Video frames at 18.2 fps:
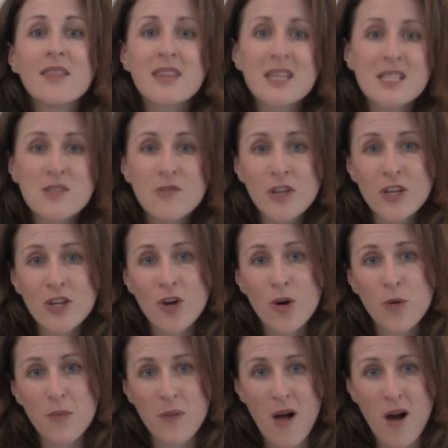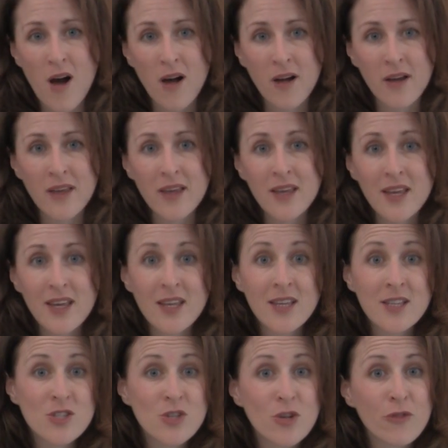This video blog
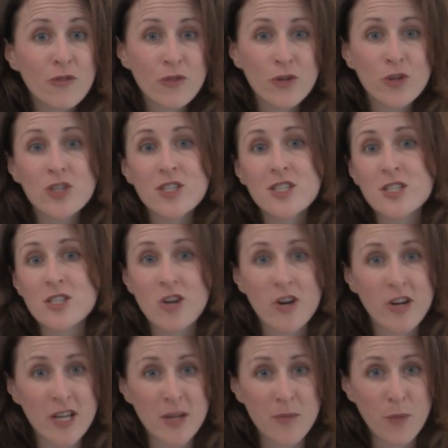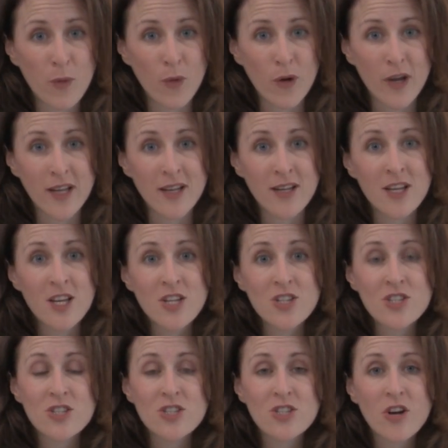is your first starting point
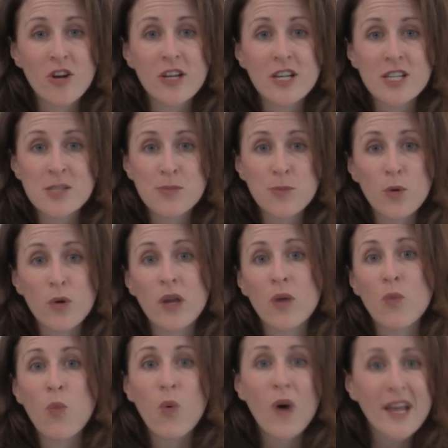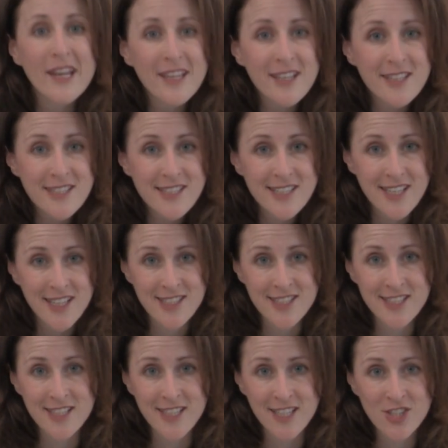to start exploring what is
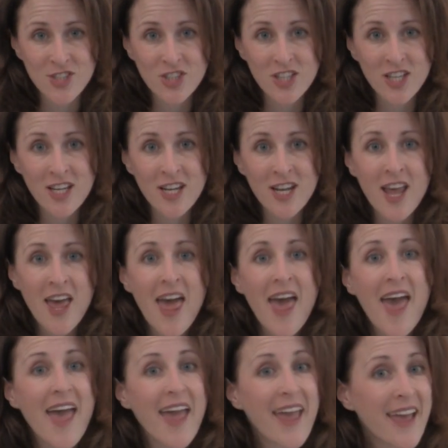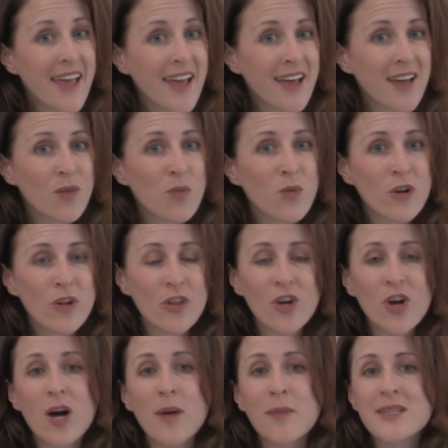sex addiction and what are
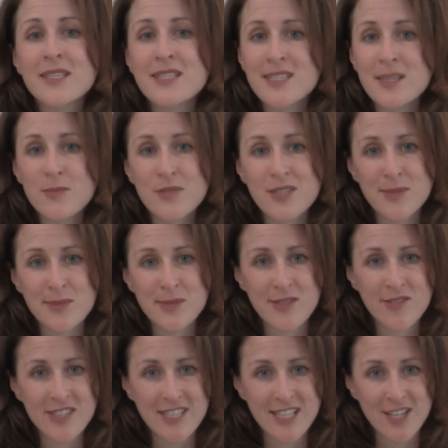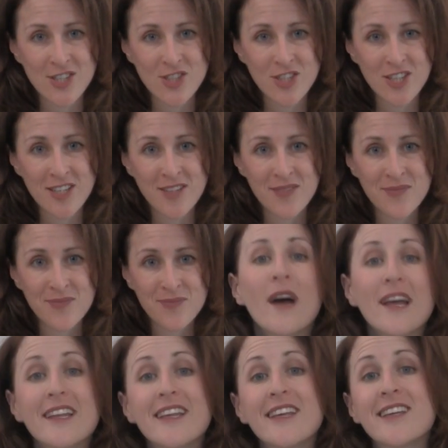the common symptoms of addiction.
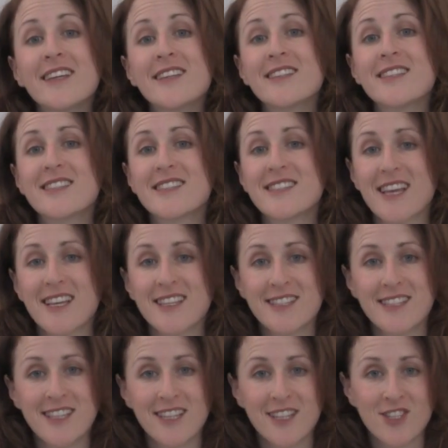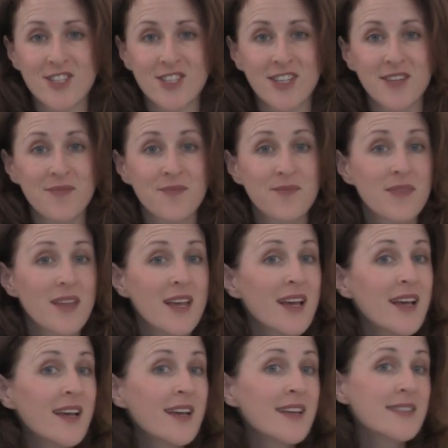What is sex addiction?
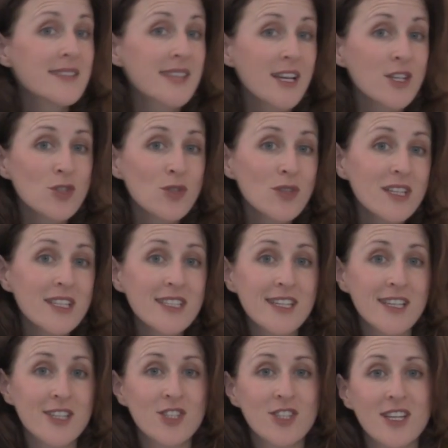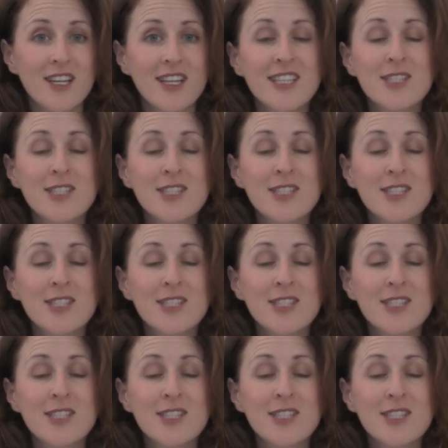Sexual addiction